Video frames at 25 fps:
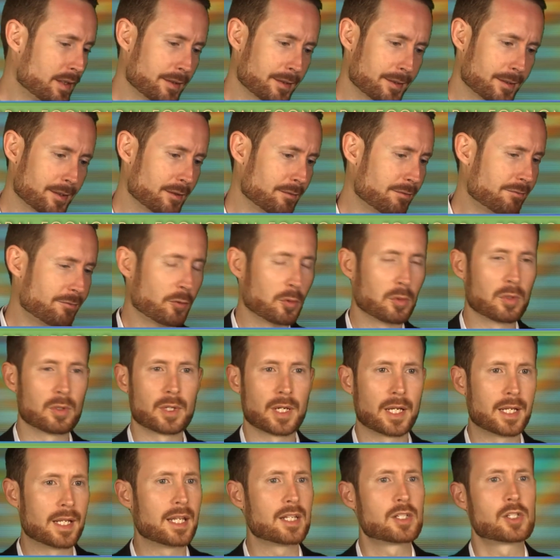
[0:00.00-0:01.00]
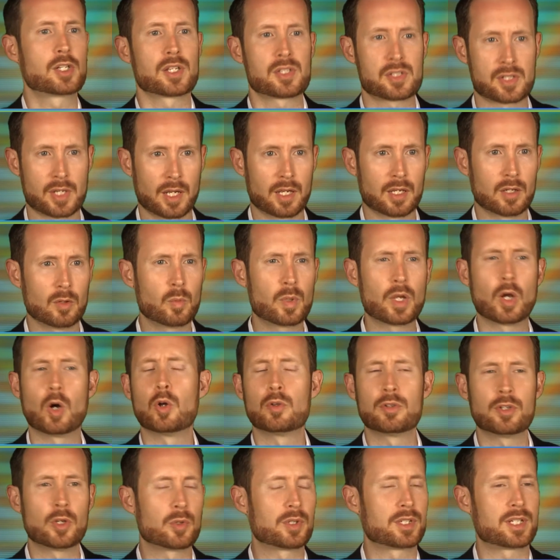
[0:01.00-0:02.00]
uh, for an HSA, we
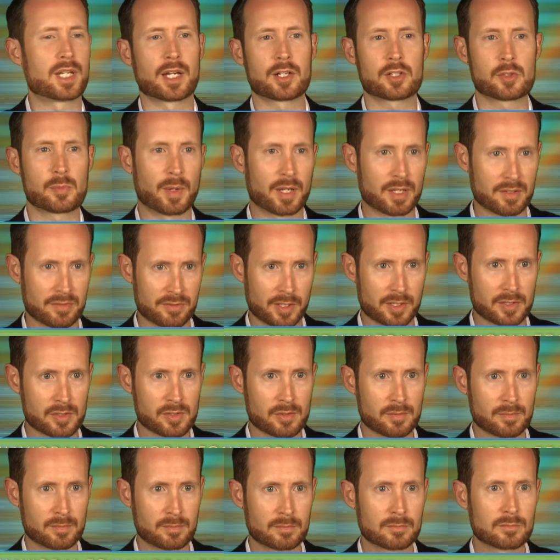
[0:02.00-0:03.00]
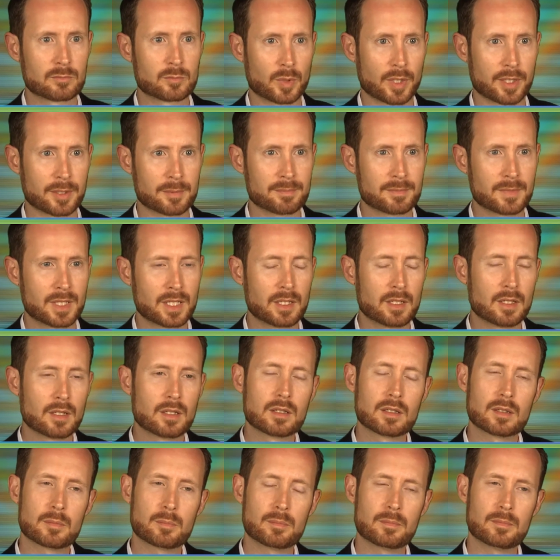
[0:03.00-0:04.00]
all know the tax benefits, right?
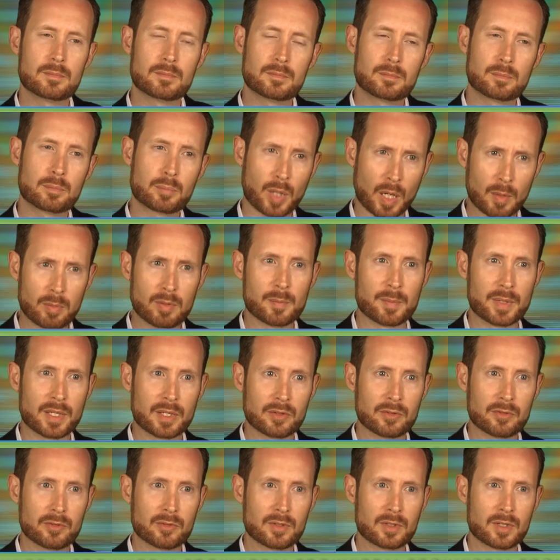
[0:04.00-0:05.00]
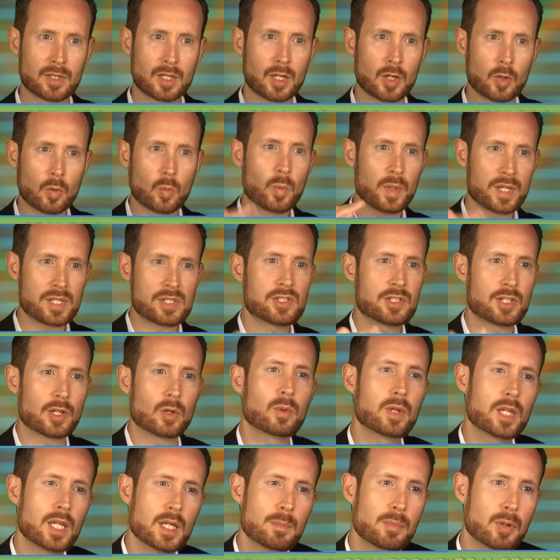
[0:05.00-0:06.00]
Problem is, we
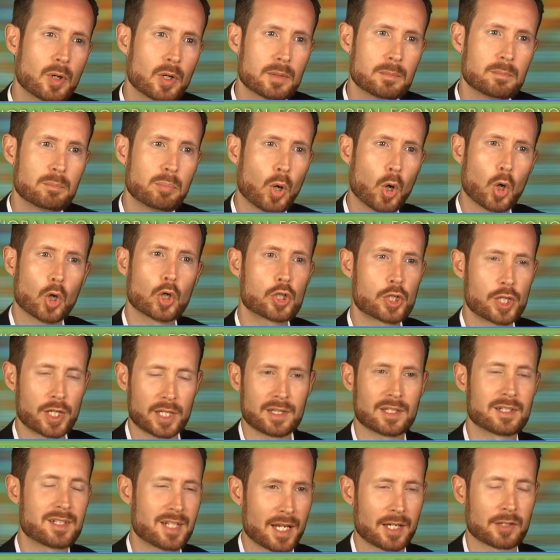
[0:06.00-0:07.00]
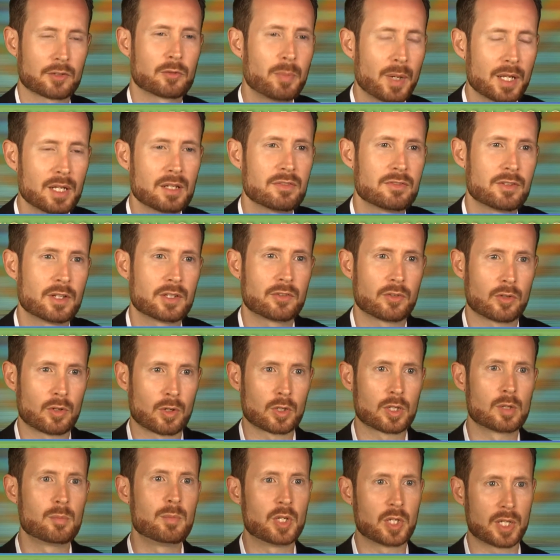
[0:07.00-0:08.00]
still keep on pushing the tax benefits in
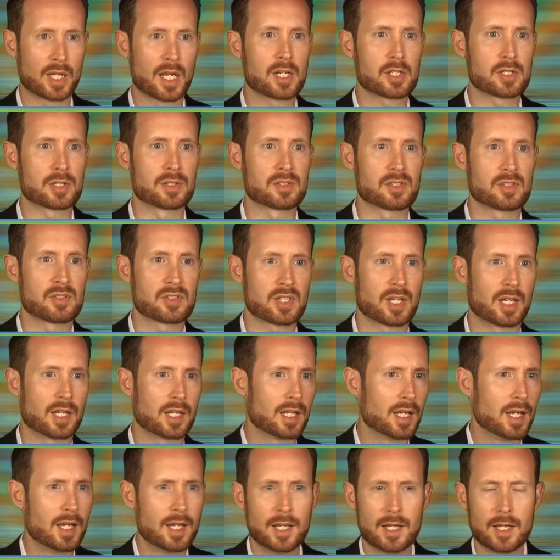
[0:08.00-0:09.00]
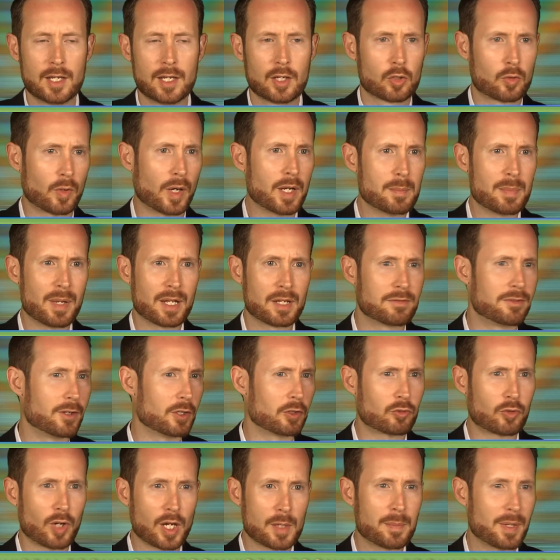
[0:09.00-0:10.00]
our communications and say, great
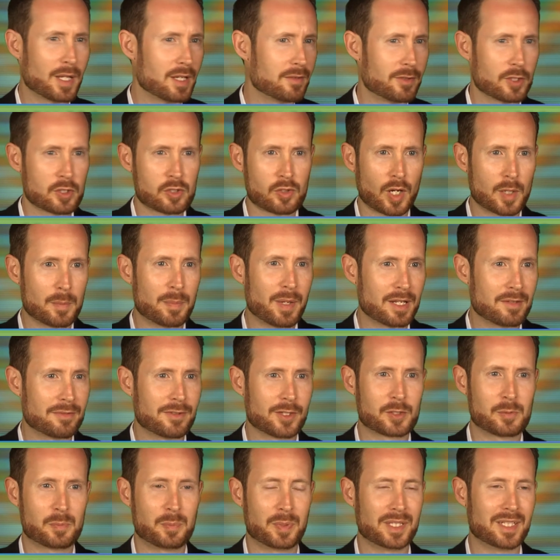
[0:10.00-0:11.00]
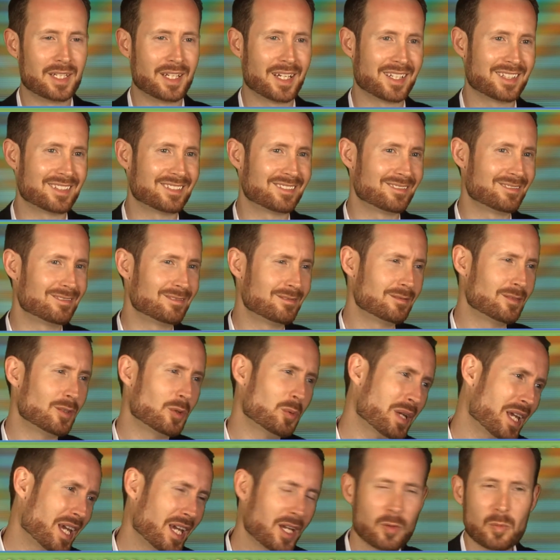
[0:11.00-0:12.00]
benefits, great benefits, great benefits, but yet,
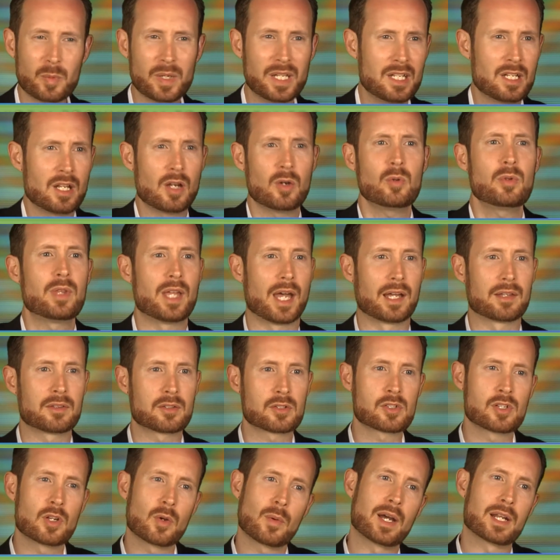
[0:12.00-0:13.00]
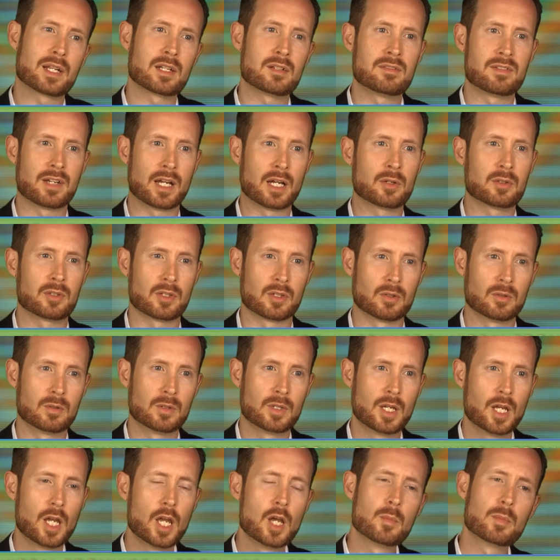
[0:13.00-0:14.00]
okay, we know that. There's no added value.
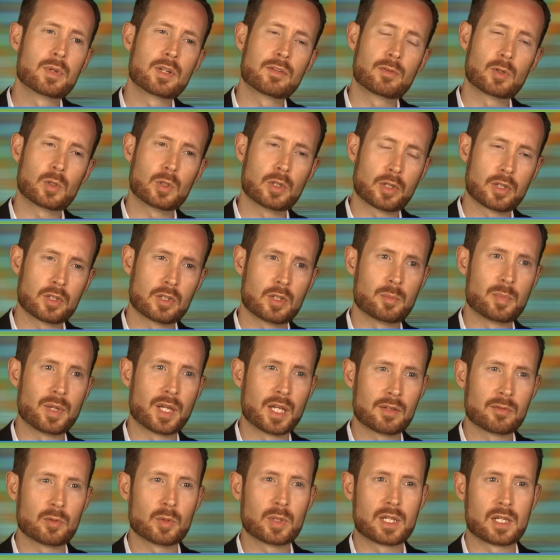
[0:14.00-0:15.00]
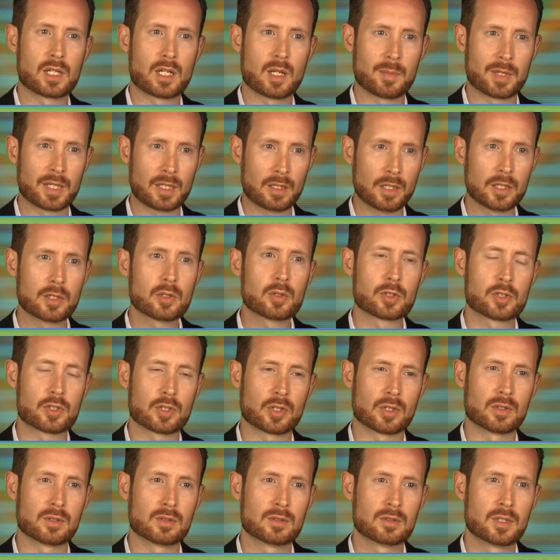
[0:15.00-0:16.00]
But if you look at the behavioral economic
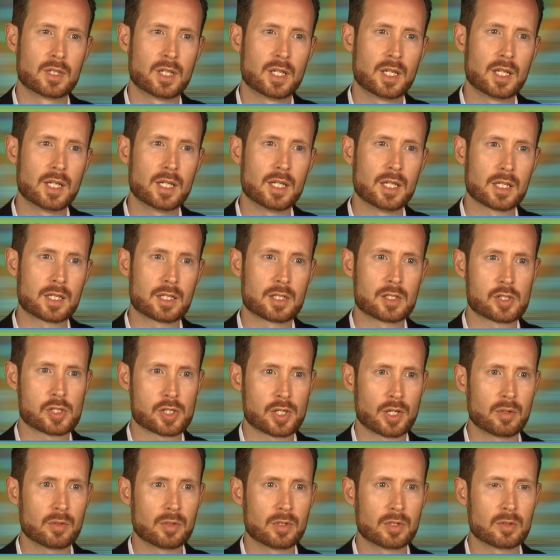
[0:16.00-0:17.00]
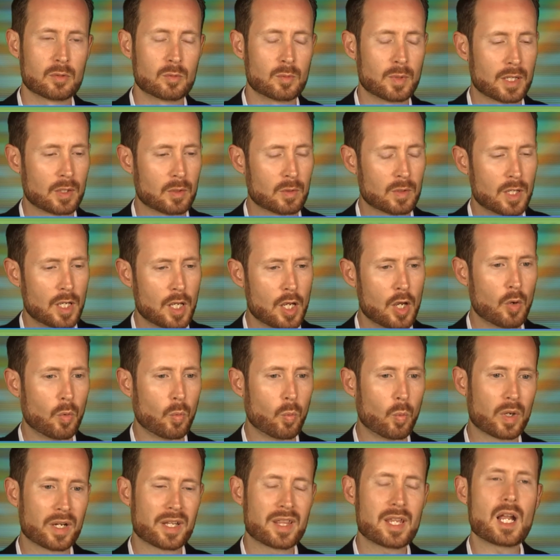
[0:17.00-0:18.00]
literature, it can show you, well,
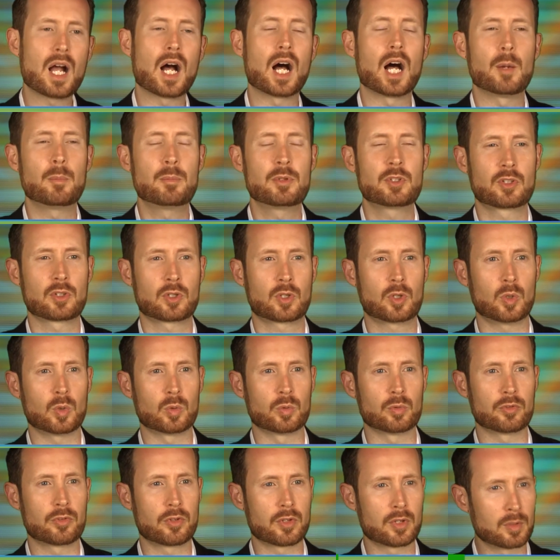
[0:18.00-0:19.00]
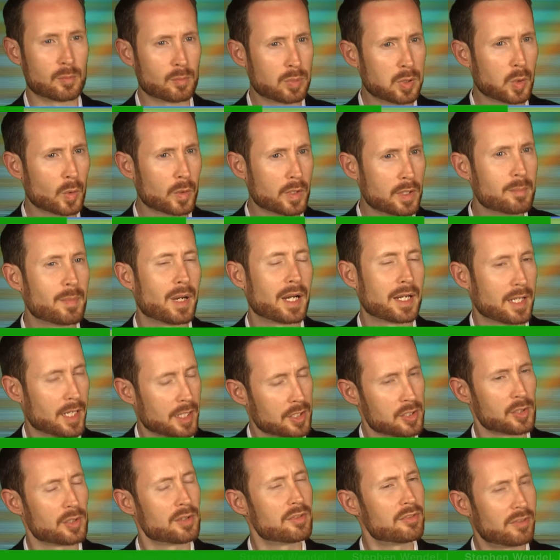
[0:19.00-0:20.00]
what are the obstacles that an employee might
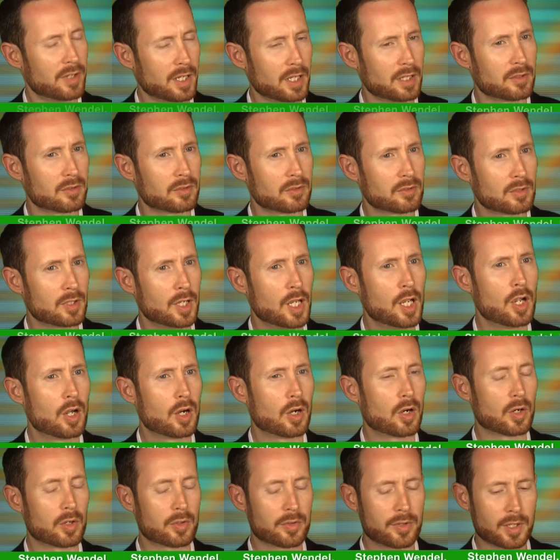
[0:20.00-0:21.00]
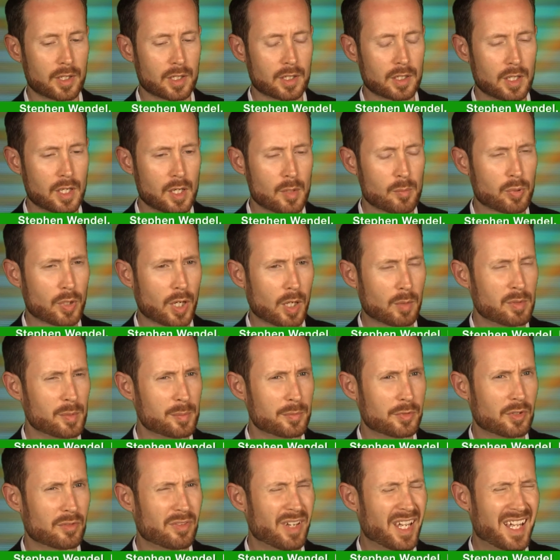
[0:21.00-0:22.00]
actually face? Are they
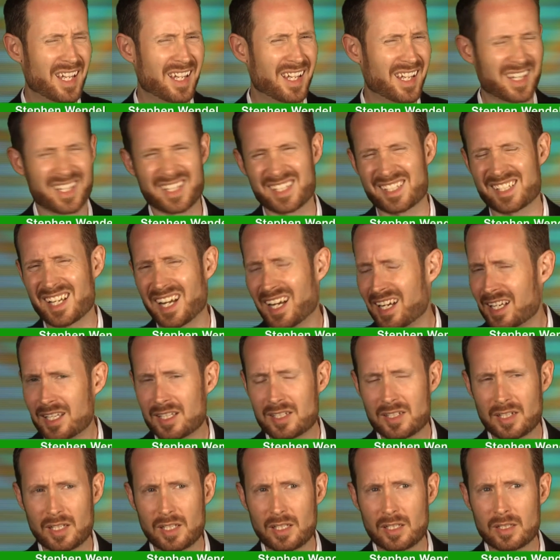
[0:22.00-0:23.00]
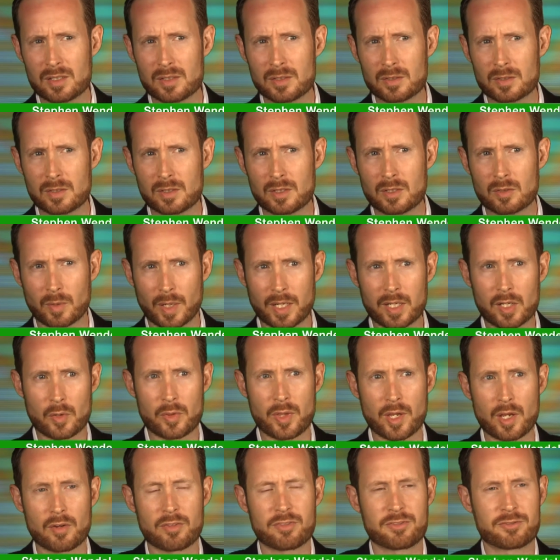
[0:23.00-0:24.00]
problems of anxiety, right? Are
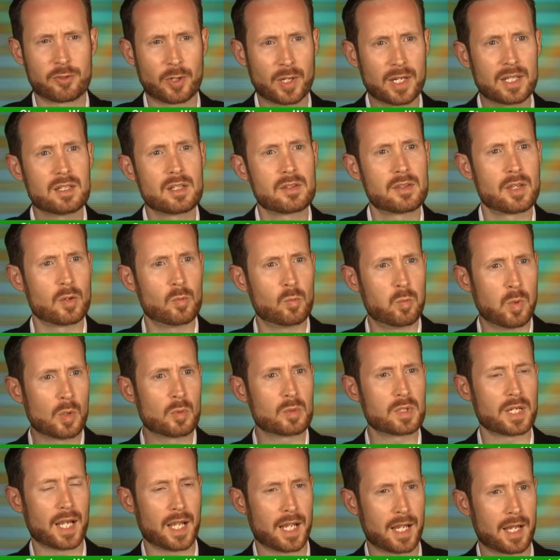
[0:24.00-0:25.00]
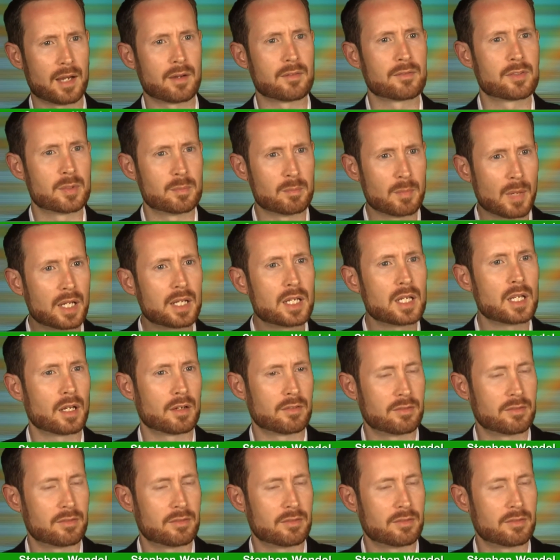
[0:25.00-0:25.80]
they afraid that they won't have the money